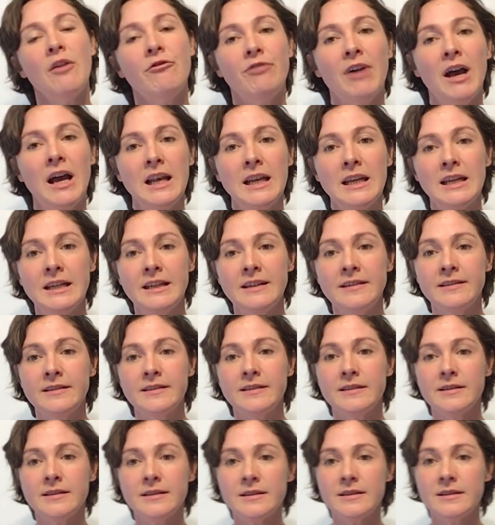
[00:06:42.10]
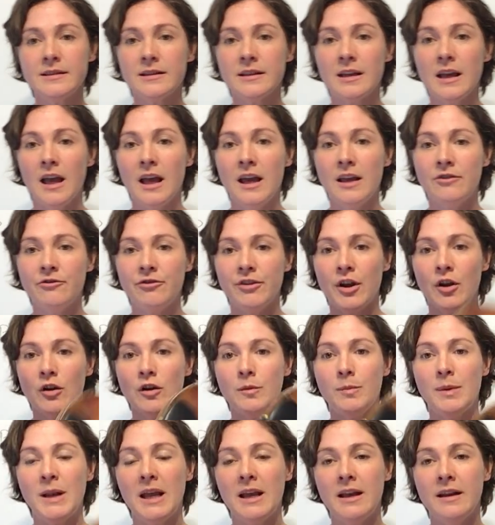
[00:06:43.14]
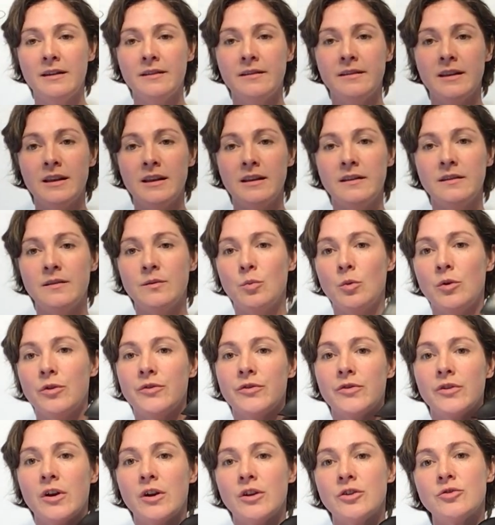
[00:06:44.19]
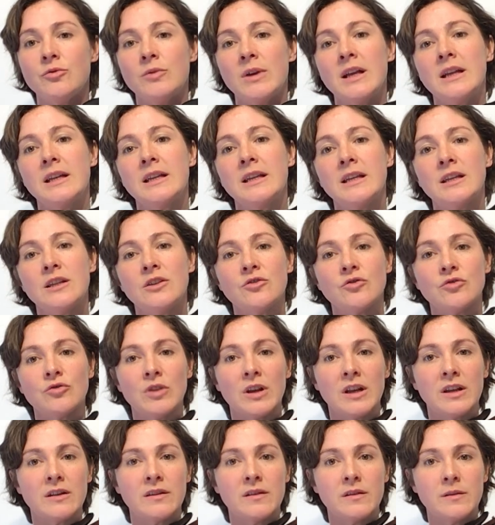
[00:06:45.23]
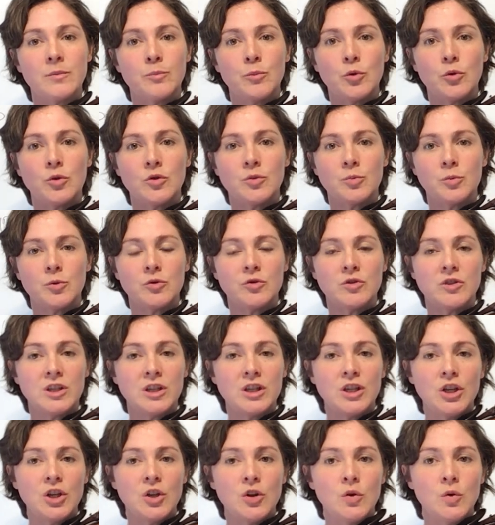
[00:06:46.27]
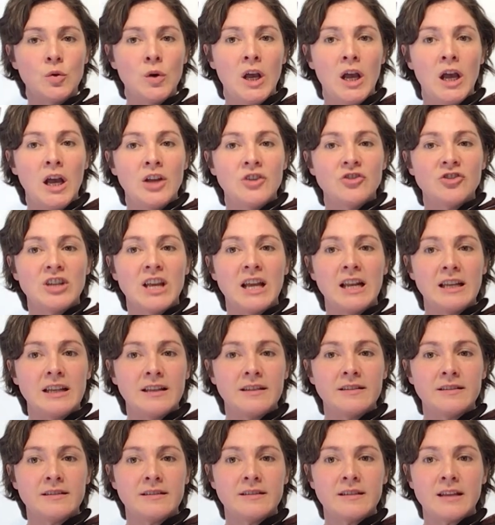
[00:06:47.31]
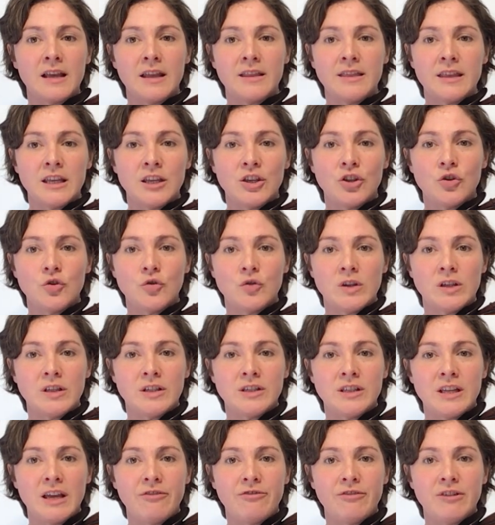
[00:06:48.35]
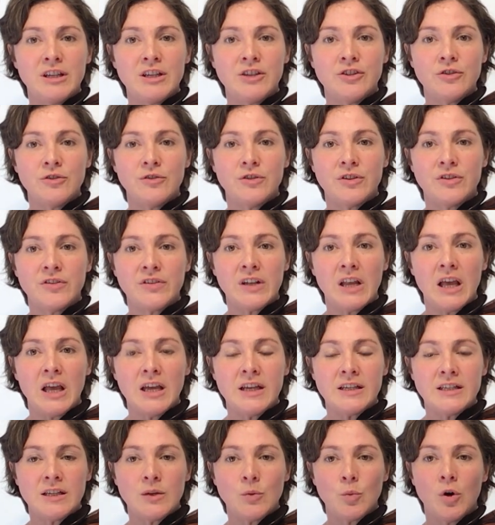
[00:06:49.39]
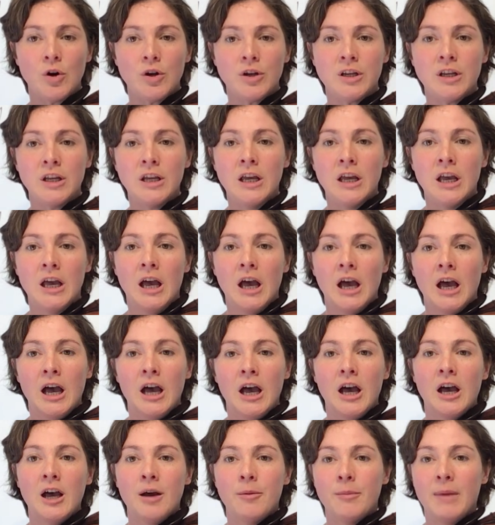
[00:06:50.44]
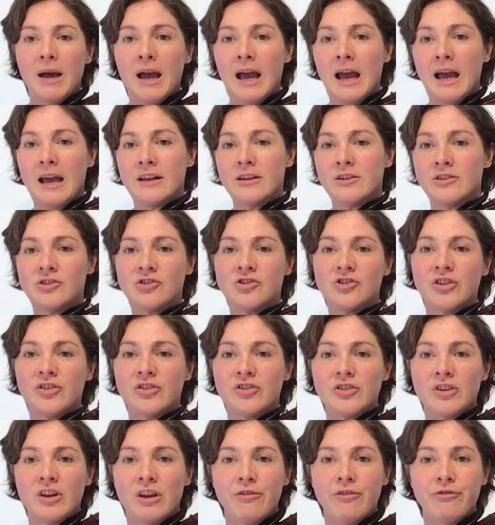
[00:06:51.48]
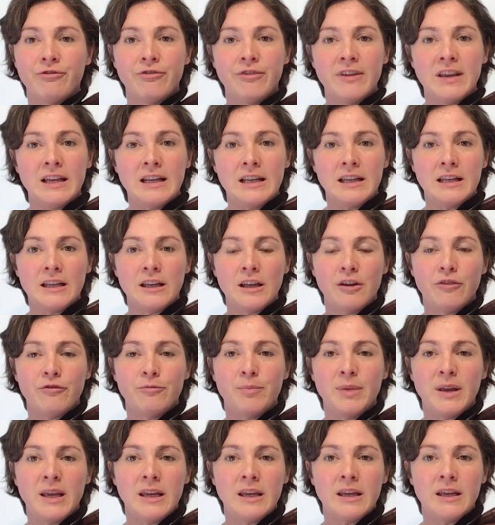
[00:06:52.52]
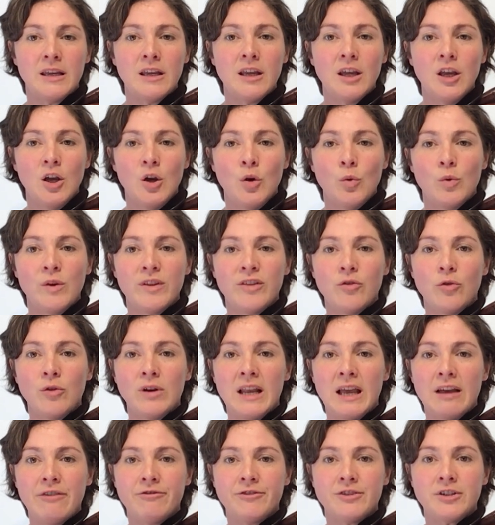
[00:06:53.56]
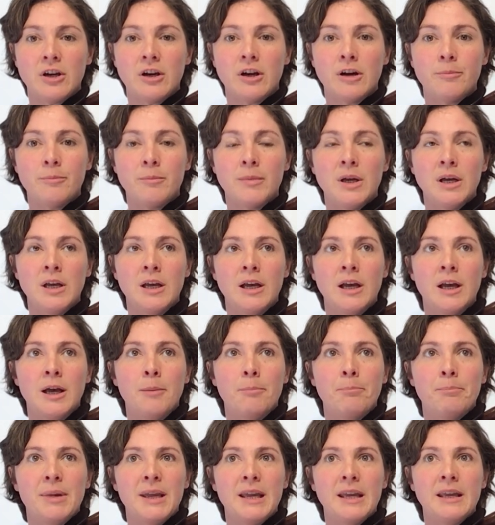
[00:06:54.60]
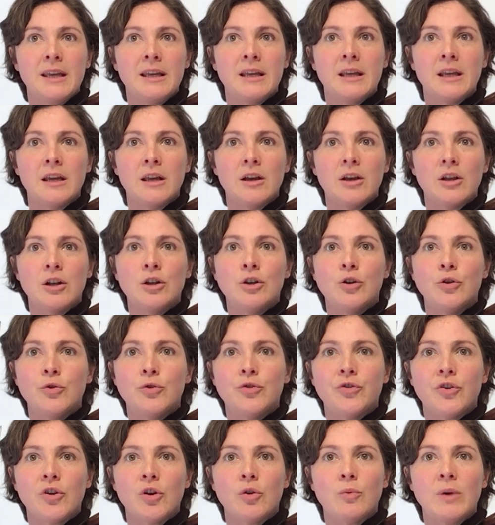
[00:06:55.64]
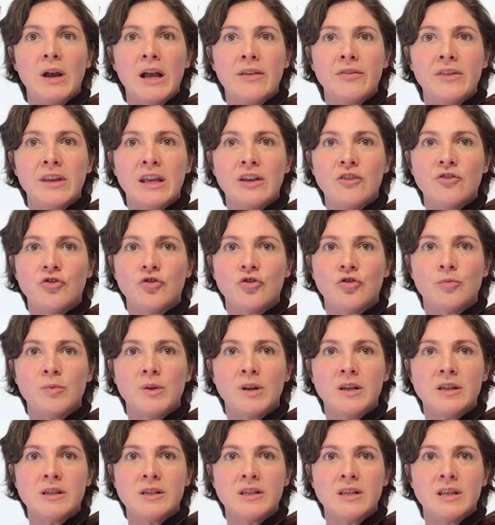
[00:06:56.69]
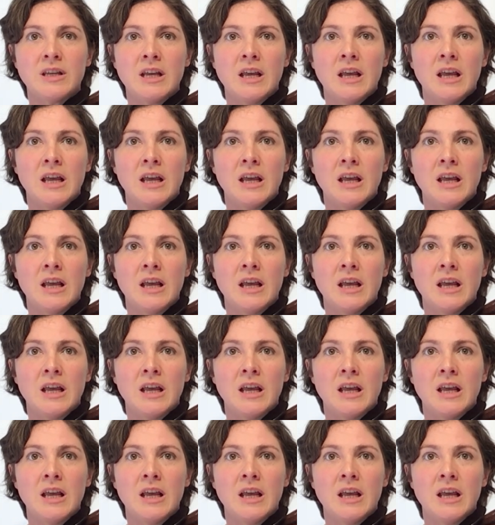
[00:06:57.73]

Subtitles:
violinists and viola players, these ones are directly transportable to you. Cellists, I think you can definitely do the sliding one, and just a feeling of being with your left arm, being loose around the instrument,